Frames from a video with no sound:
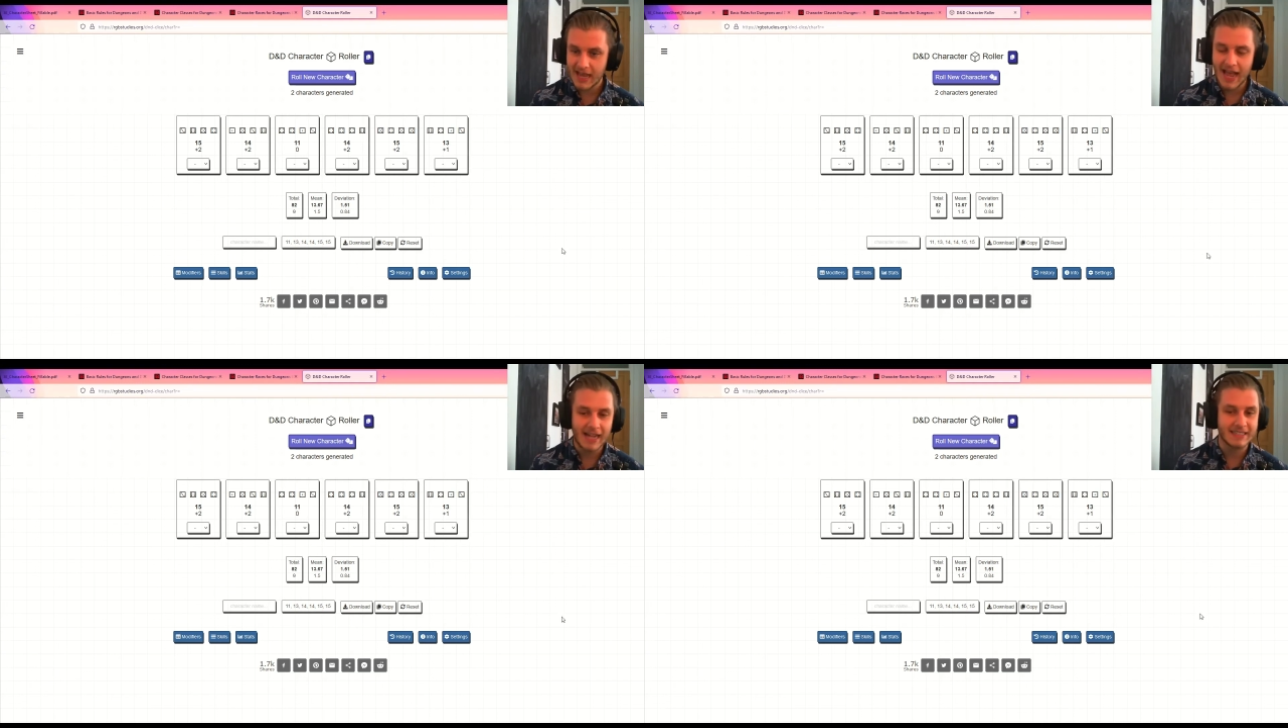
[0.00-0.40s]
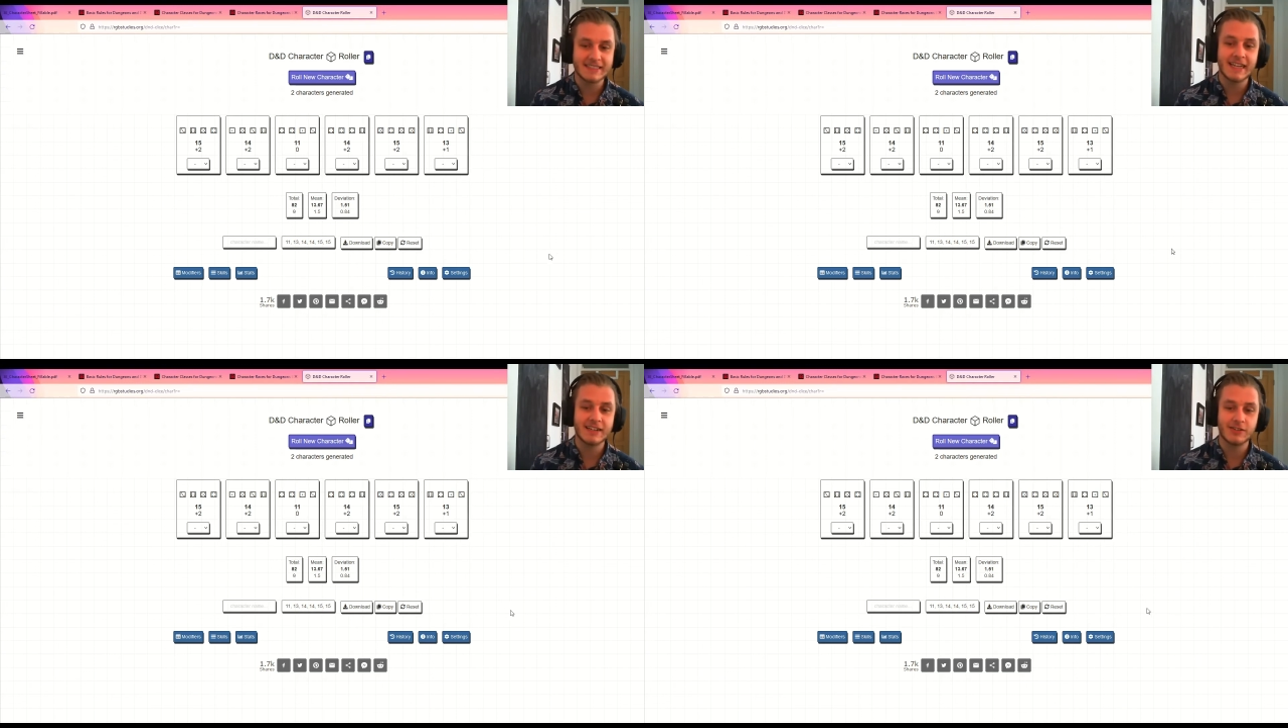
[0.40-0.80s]
And
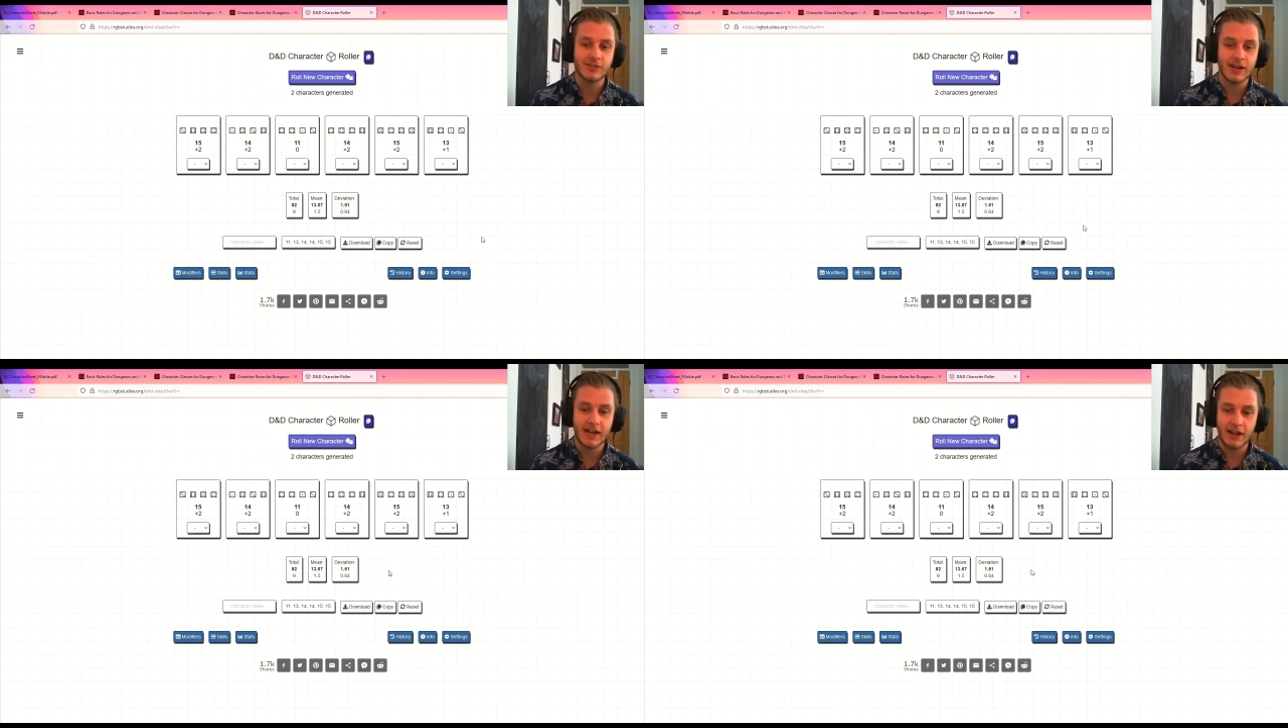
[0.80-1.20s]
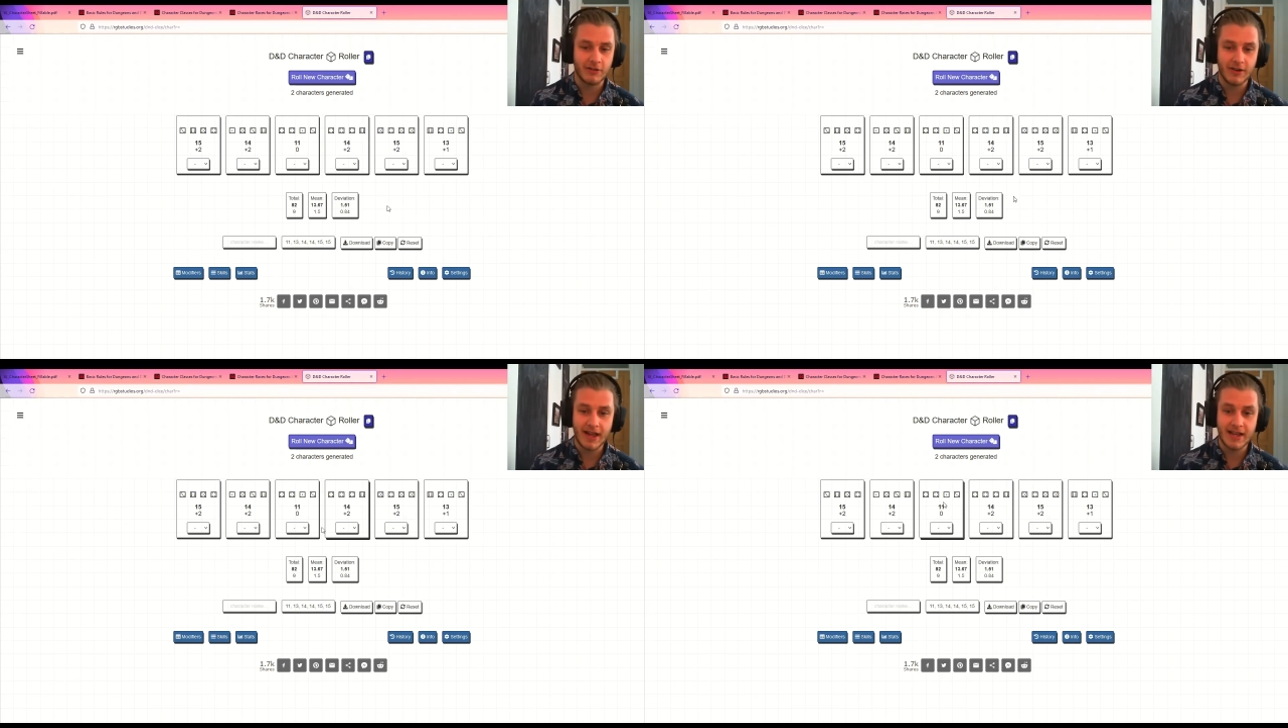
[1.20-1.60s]
standard
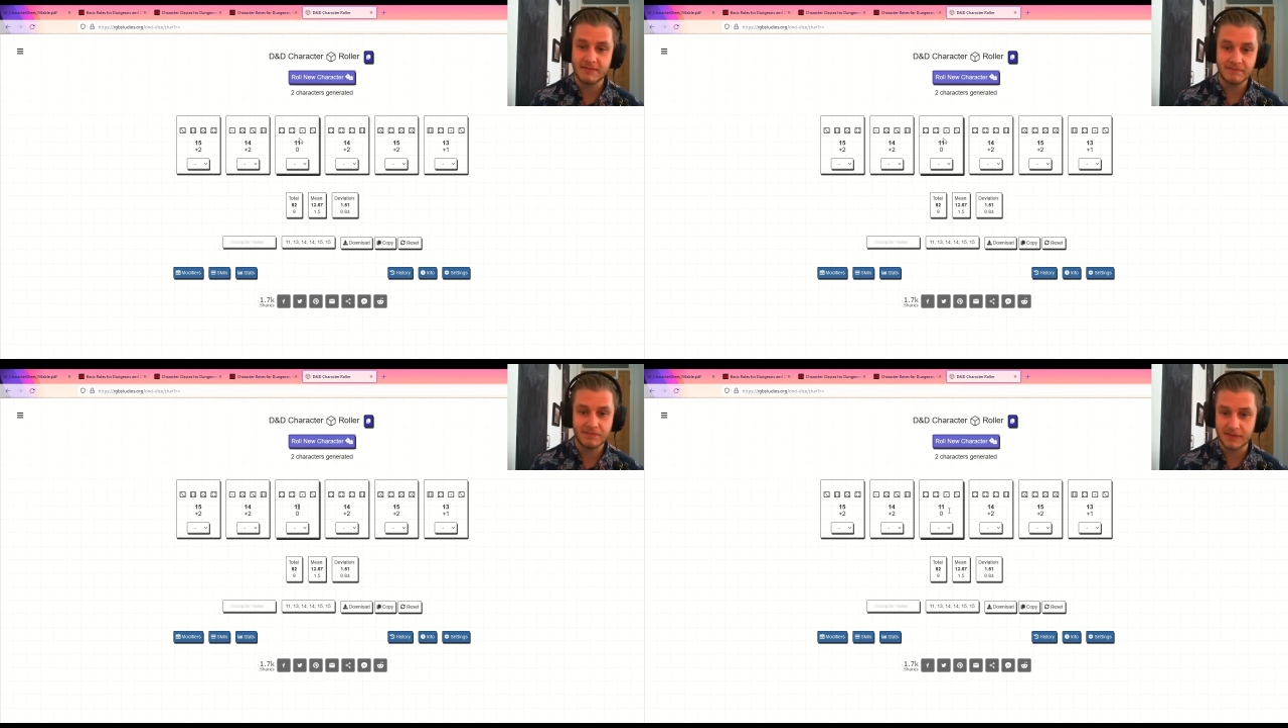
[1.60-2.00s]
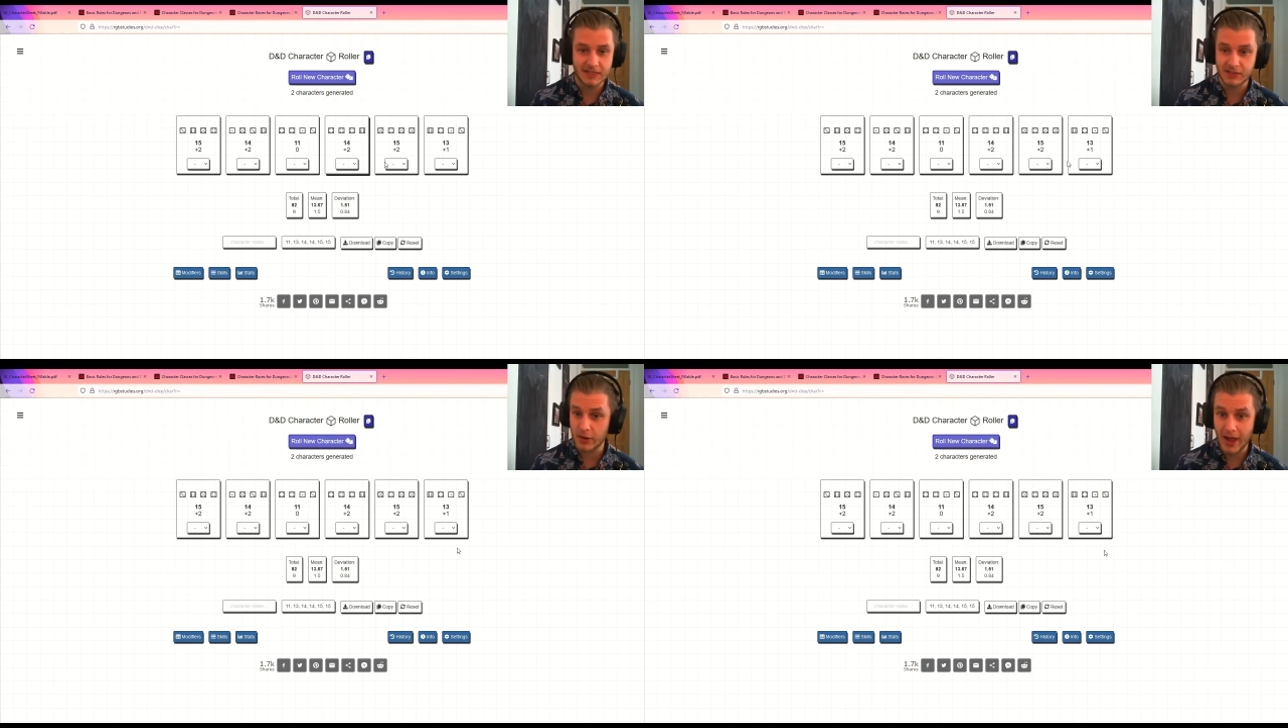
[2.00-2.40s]
array, there's
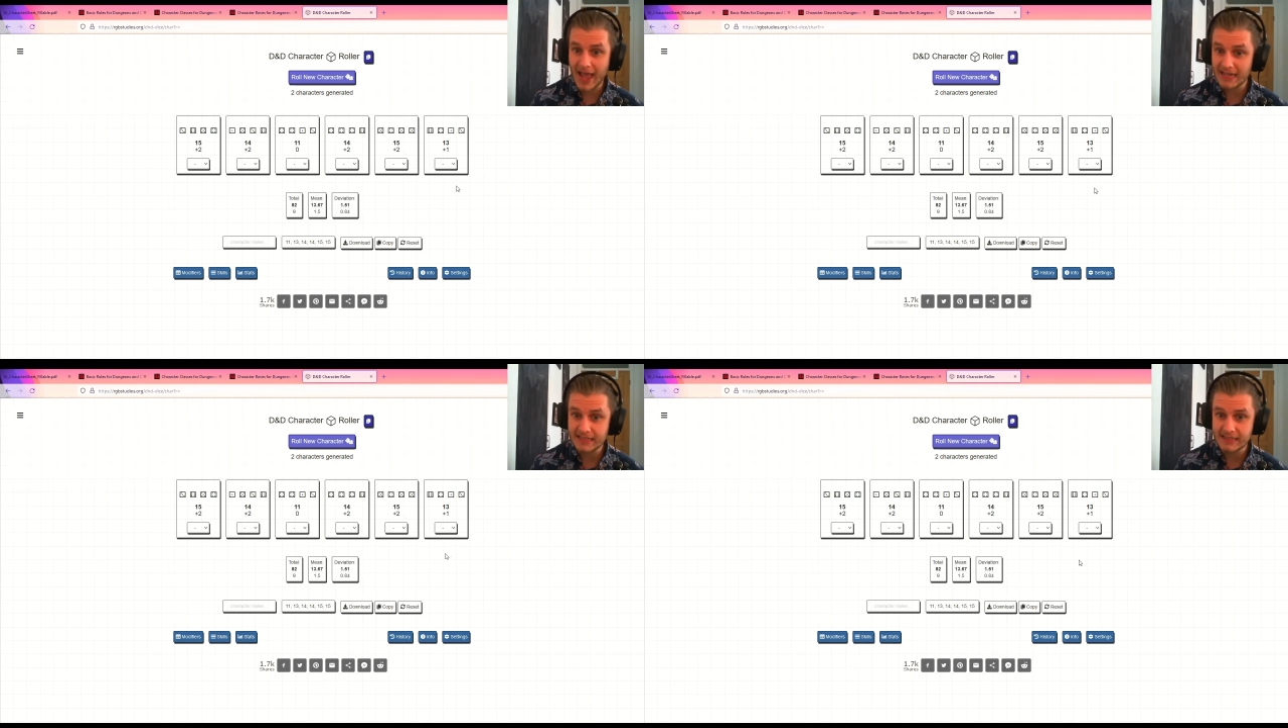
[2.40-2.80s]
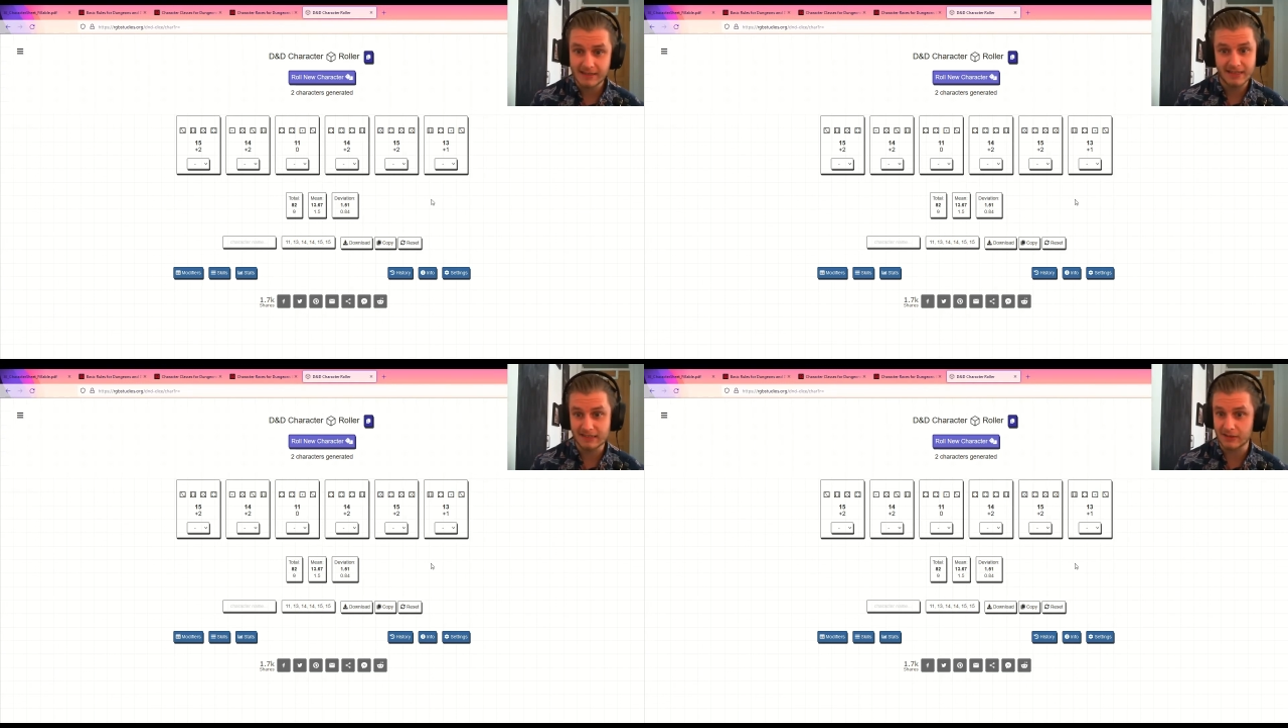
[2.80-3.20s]
no 8,
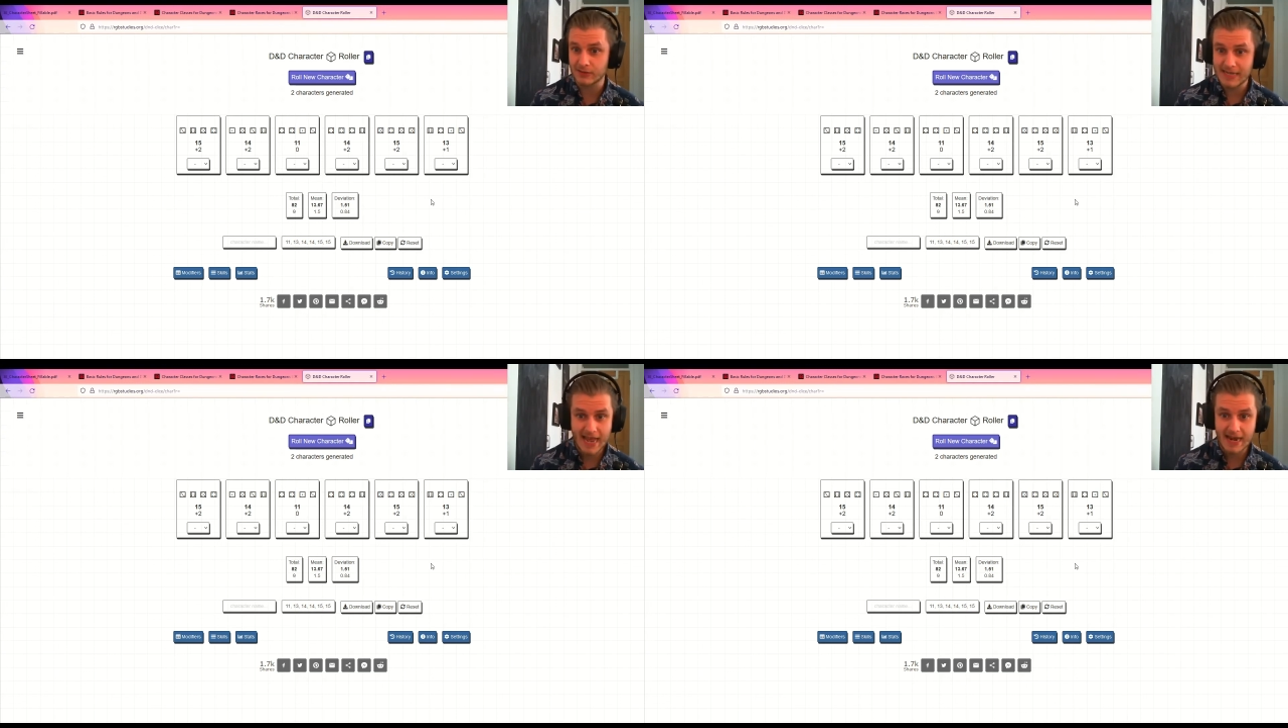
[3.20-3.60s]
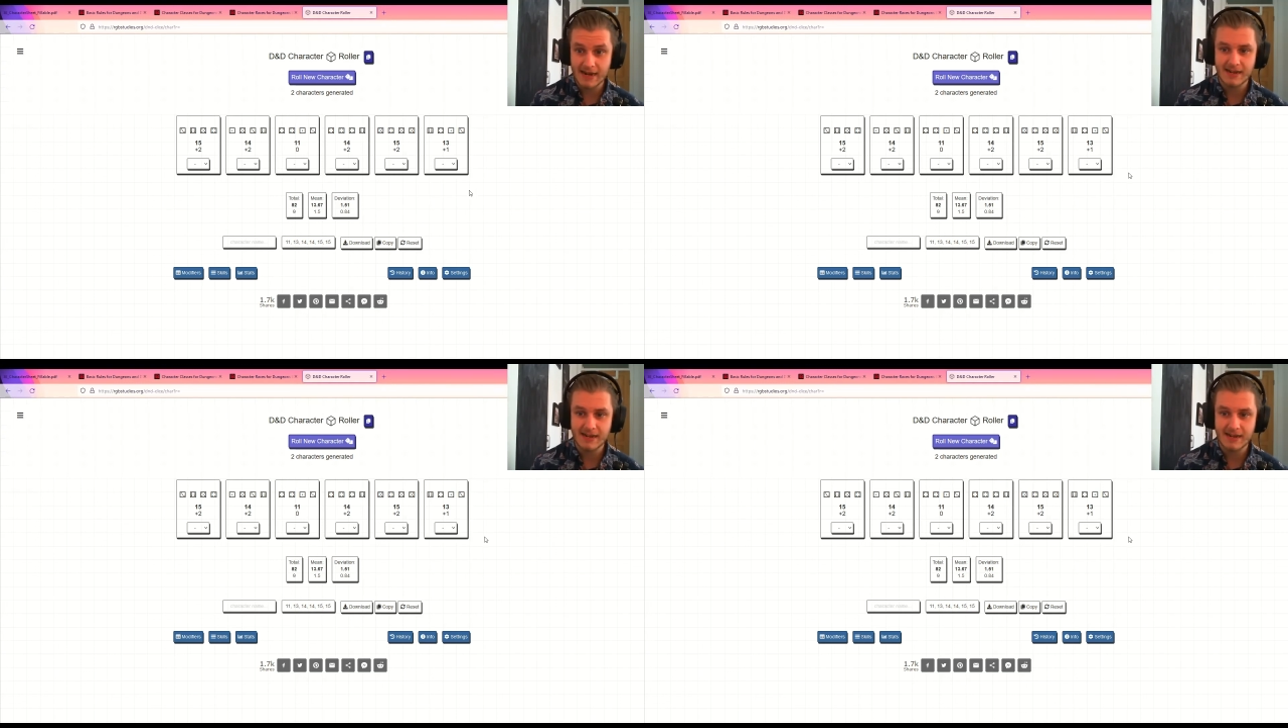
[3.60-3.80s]
there's no 10.